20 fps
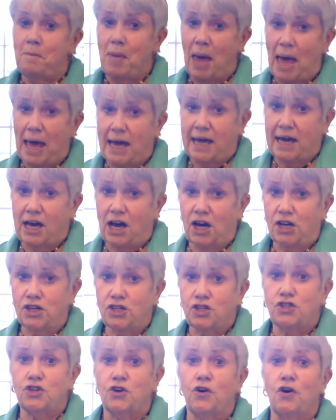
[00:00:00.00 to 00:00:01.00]
Make
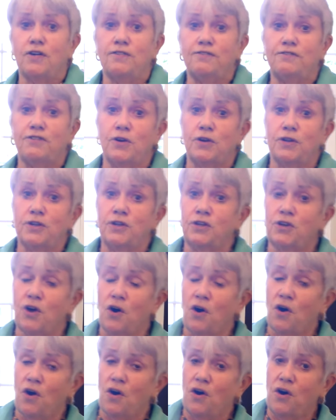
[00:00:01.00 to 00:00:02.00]
a joyful
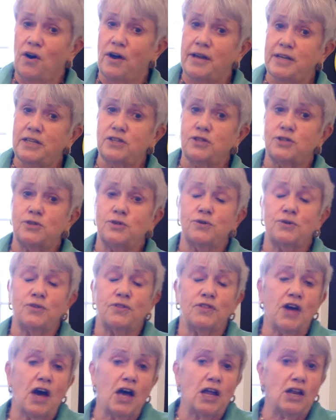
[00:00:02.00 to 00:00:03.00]
noise to
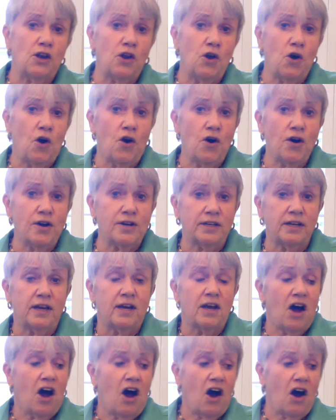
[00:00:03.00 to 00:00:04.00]
the Lord,
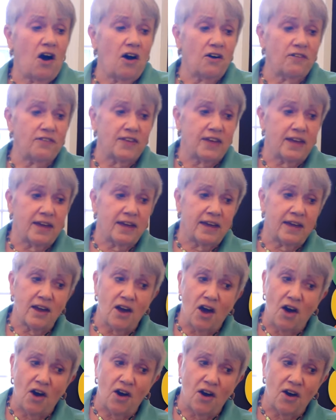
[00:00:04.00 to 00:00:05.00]
all the
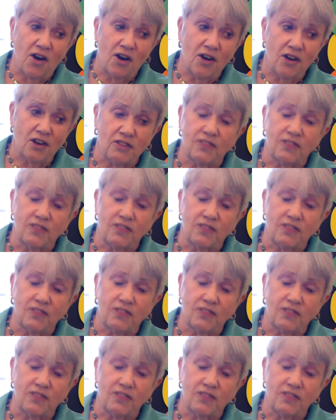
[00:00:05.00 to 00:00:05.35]
earth.